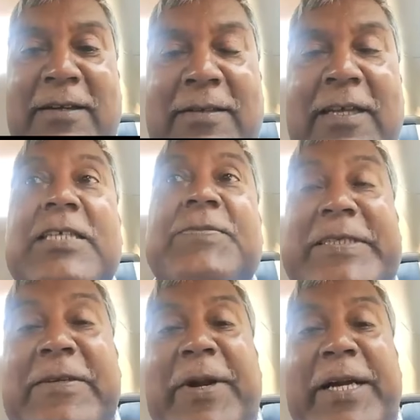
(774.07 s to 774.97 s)
then a
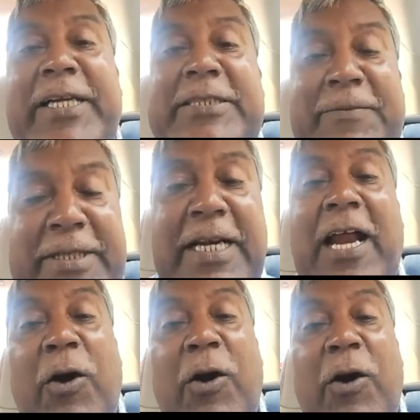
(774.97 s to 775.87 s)
specific mentorship needed
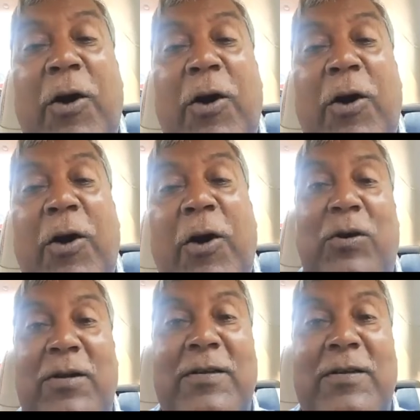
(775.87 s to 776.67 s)
how to achieve that goal.